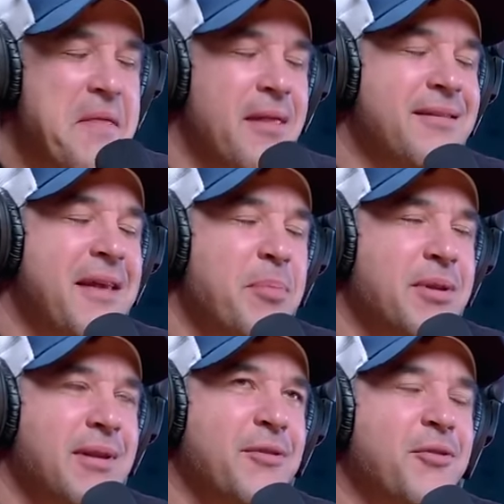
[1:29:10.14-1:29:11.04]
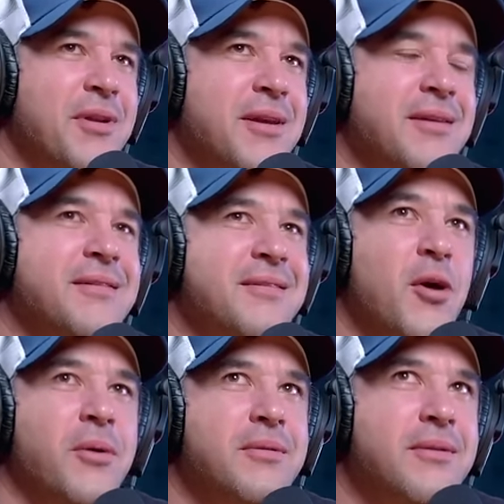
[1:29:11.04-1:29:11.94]
This happened yesterday.
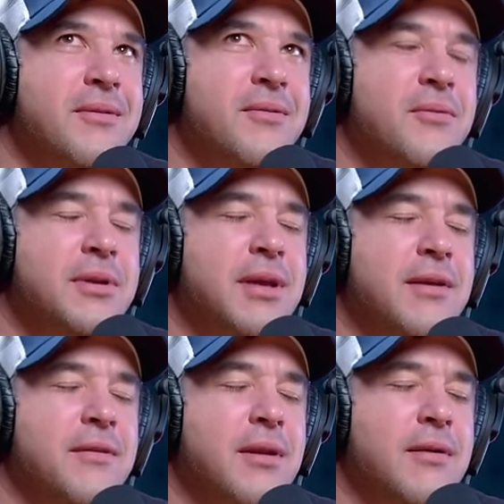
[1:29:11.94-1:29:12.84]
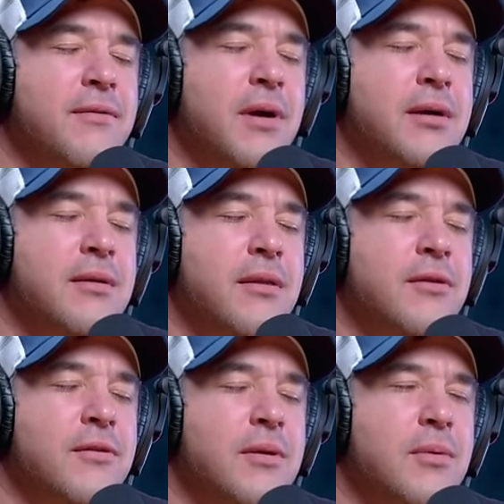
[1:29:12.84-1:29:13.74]
No. What day is today? Fuck.
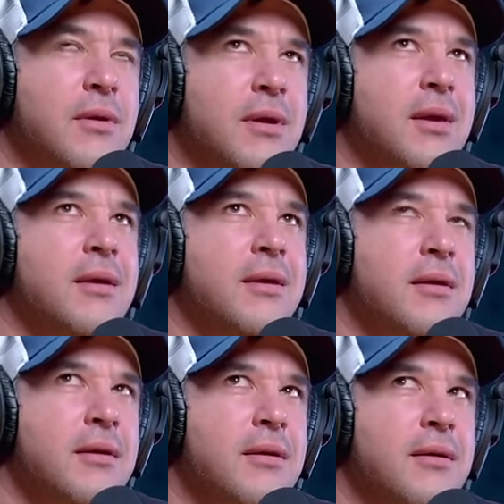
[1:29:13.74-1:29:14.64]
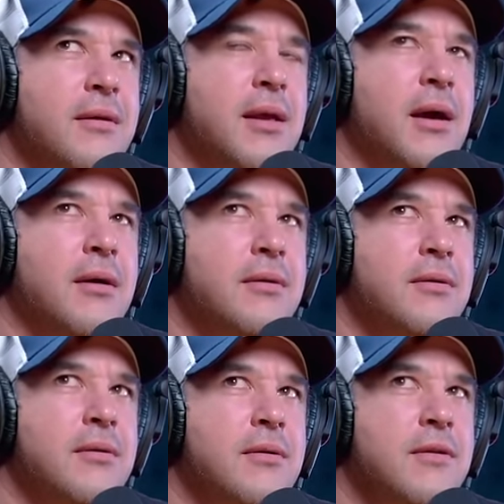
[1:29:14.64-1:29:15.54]
Thursday. Yeah.
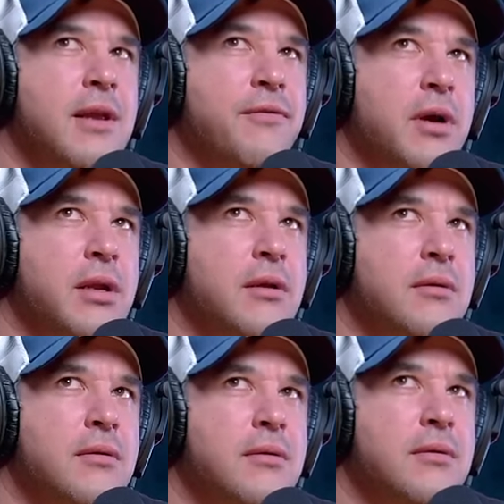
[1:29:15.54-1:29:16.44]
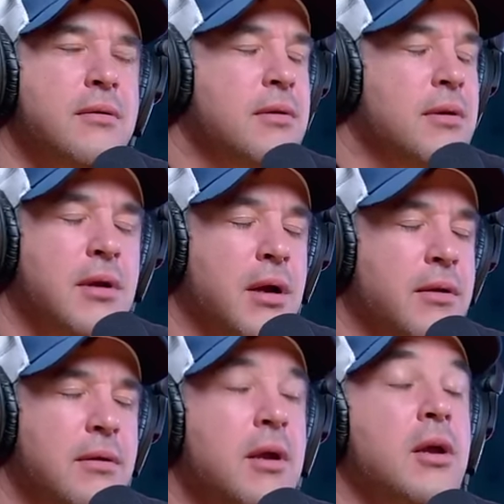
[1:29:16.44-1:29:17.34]
Today, Friday. Good God.
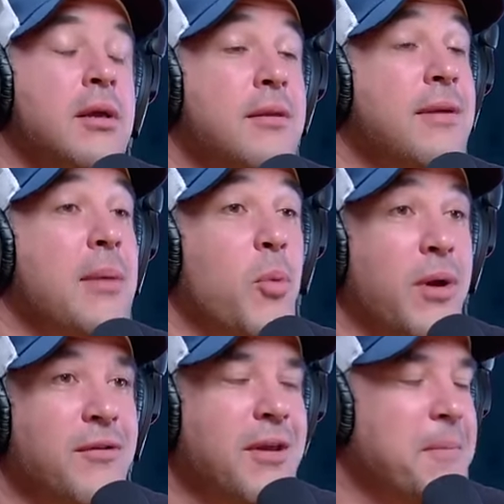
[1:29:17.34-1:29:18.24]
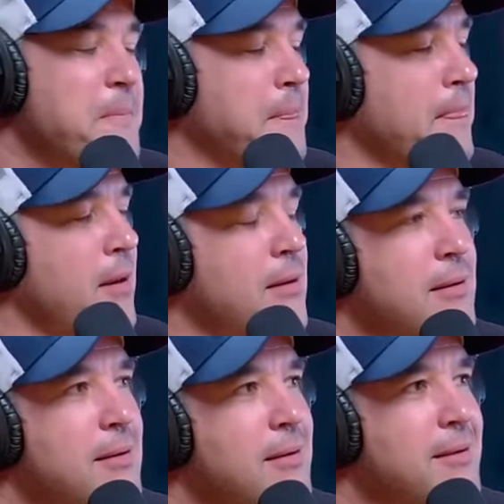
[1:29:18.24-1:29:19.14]
This happened Wednesday.
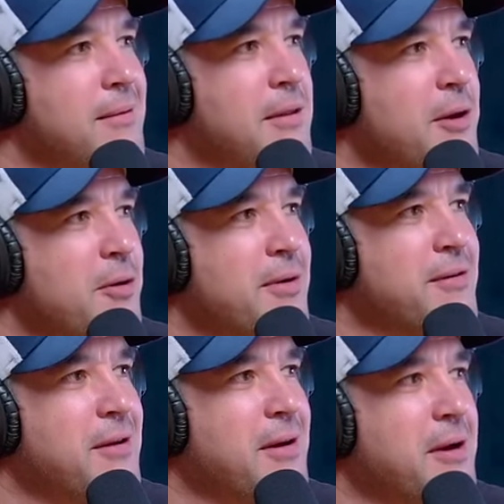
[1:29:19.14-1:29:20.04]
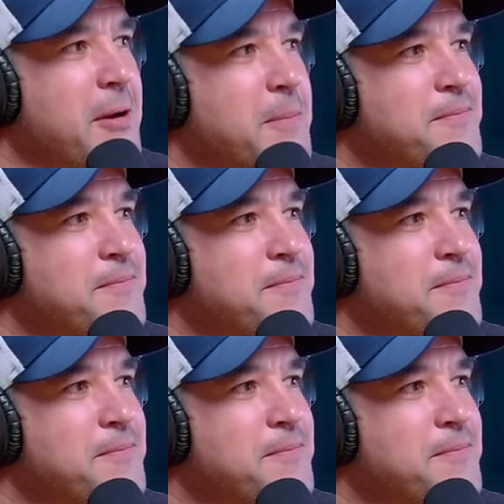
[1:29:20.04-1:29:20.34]
There is a...